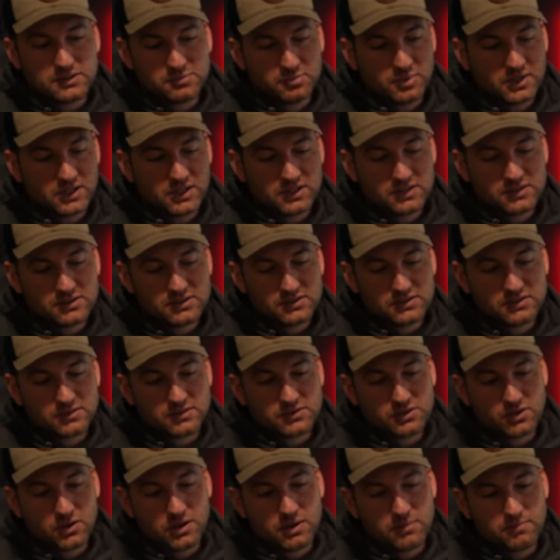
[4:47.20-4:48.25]
piece,
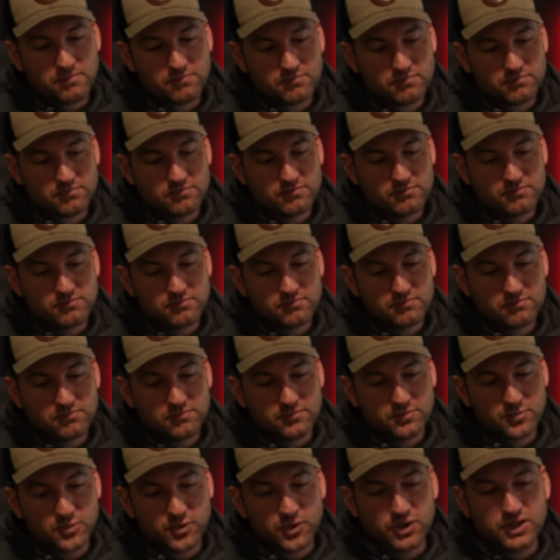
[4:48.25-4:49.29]
so I'm
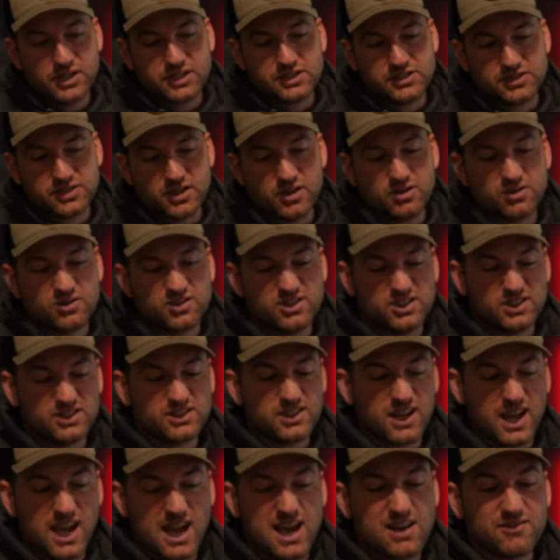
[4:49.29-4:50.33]
pretty stoked just
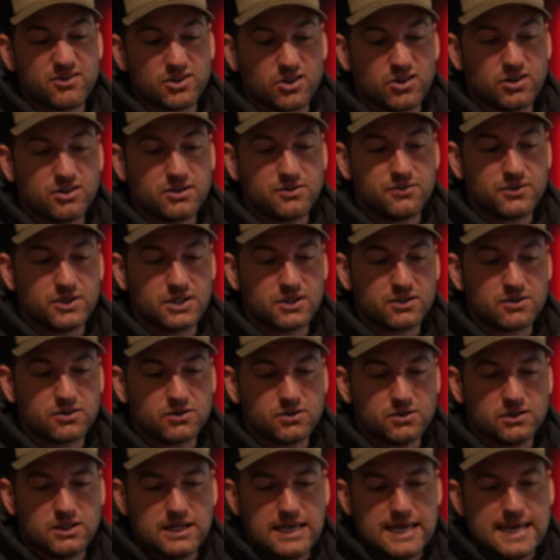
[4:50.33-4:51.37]
to have it on the
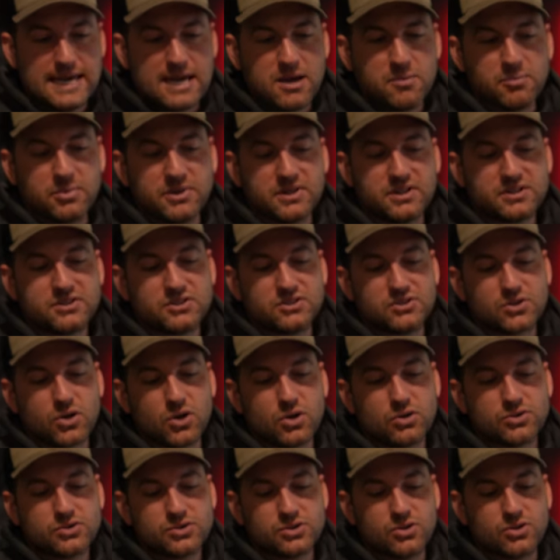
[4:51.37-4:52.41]
vehicle, but this is
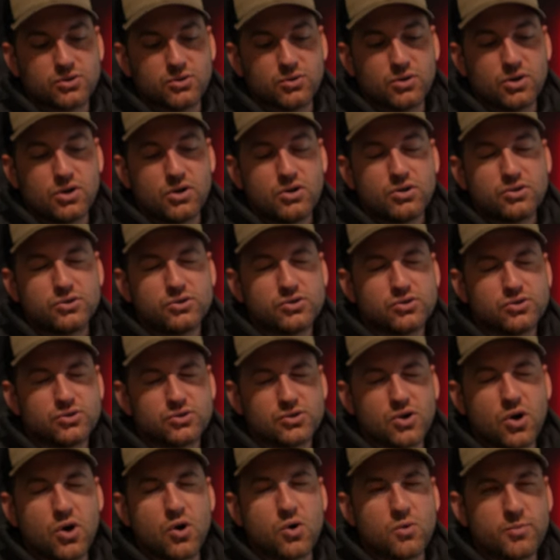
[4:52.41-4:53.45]
also
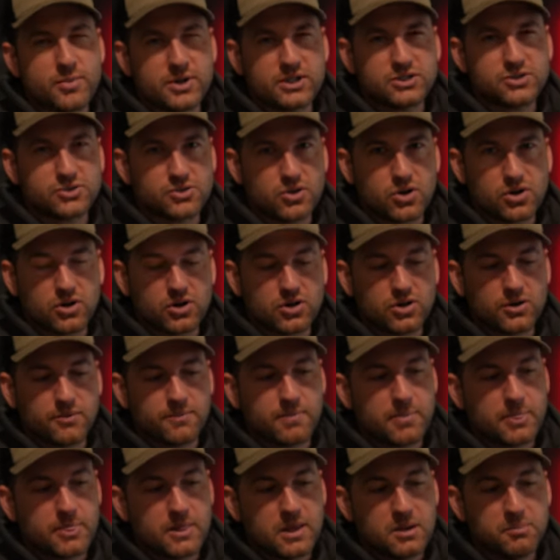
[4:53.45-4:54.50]
so much stronger.
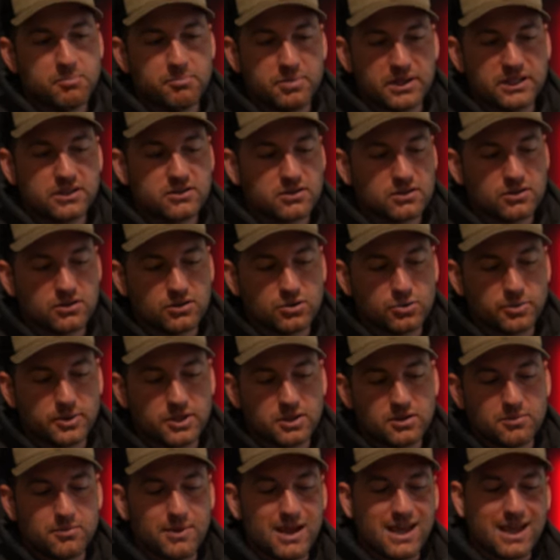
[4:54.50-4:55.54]
Billet
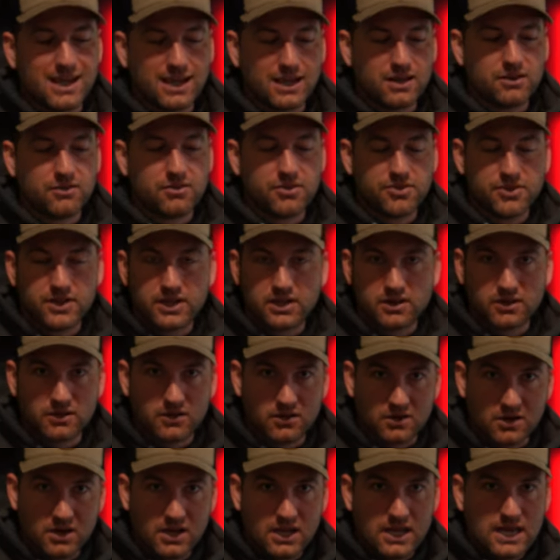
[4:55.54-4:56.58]
aluminum and
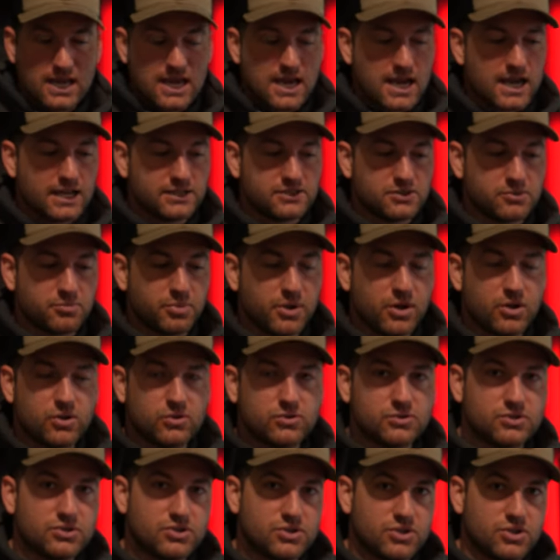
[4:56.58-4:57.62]
thicker as
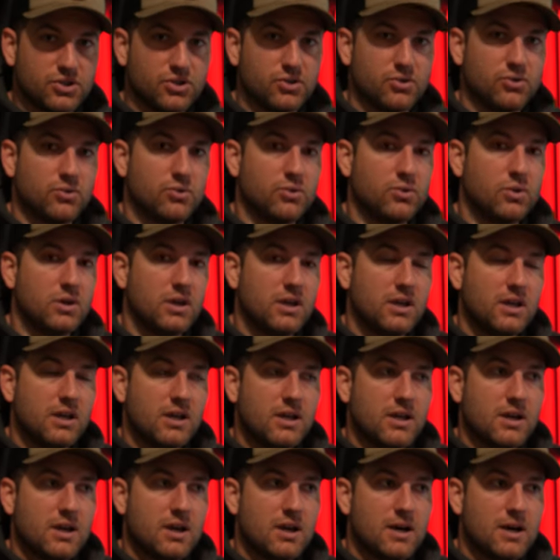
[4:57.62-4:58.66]
opposed to
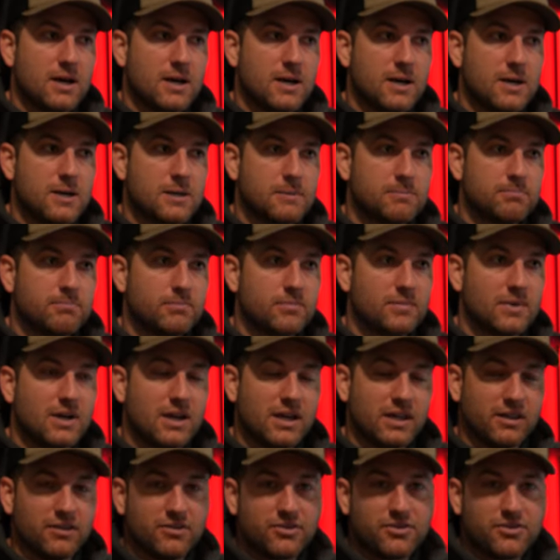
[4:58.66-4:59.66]
a